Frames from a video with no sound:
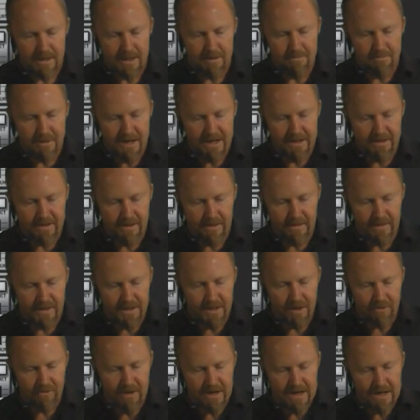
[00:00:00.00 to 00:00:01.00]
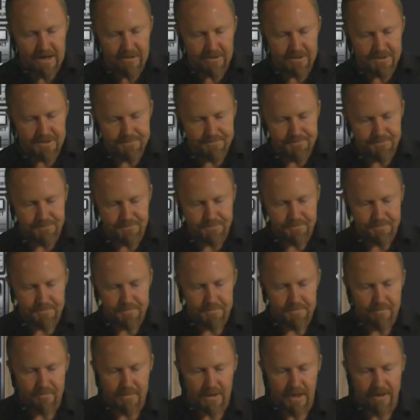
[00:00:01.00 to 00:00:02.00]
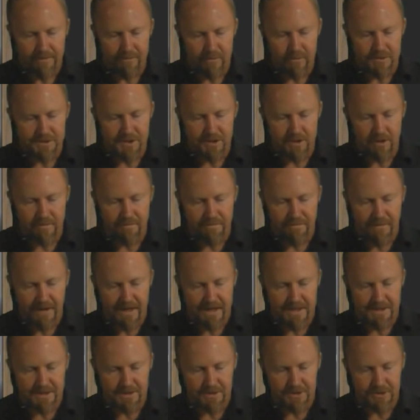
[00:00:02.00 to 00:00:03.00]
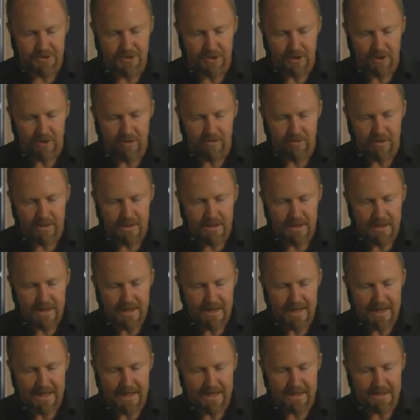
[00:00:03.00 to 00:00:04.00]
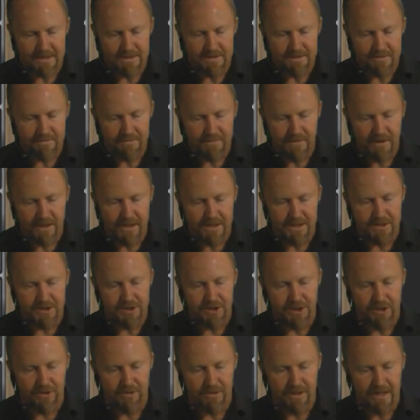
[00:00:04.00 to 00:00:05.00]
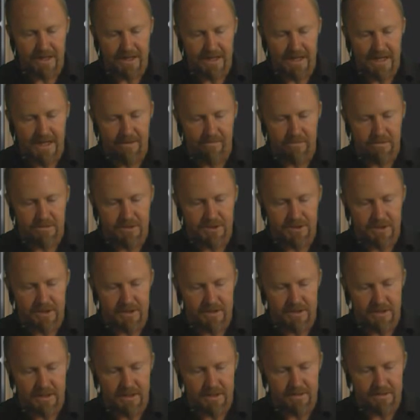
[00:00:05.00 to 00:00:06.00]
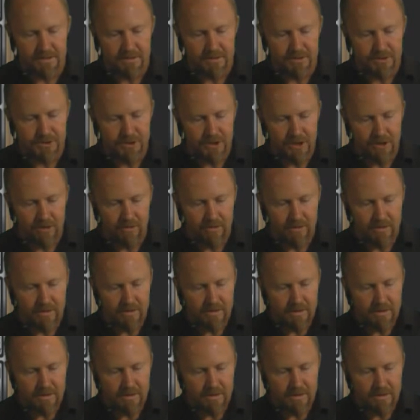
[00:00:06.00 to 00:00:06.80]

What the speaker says: and bend the thing around. I've also got phase control and fine tune and level control.